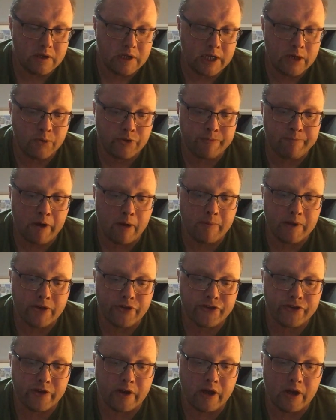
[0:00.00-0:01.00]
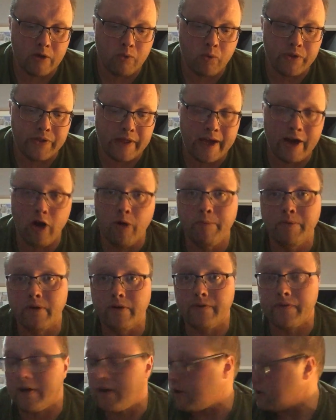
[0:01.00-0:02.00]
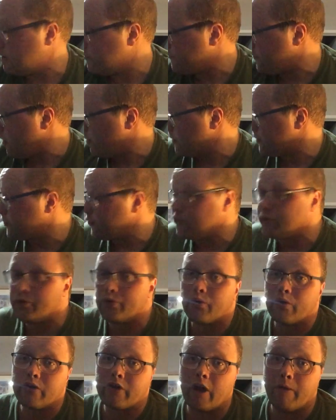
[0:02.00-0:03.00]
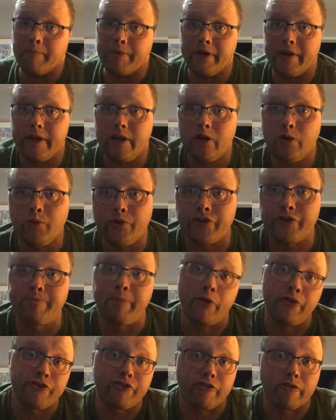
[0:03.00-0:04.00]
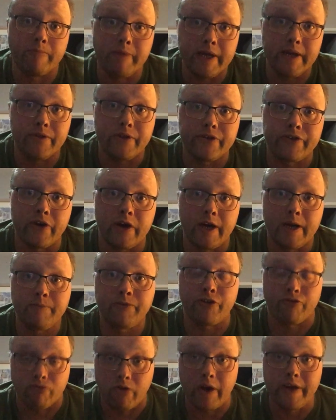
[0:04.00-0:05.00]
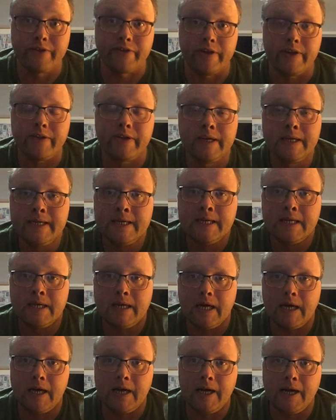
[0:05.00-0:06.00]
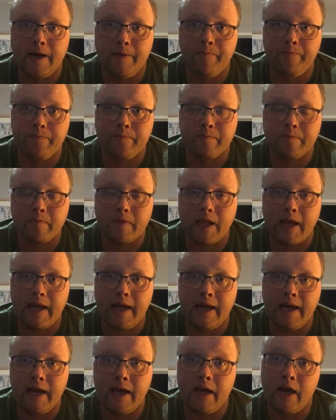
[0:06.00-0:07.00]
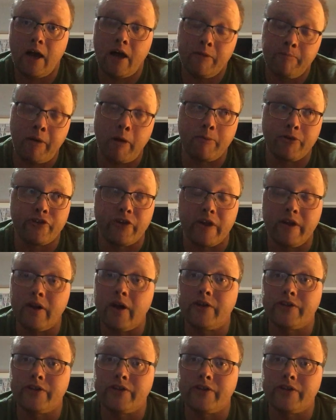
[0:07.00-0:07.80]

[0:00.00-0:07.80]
it was published with the help of a pharmaceutical company who was sponsoring me at the time to write it. I published it in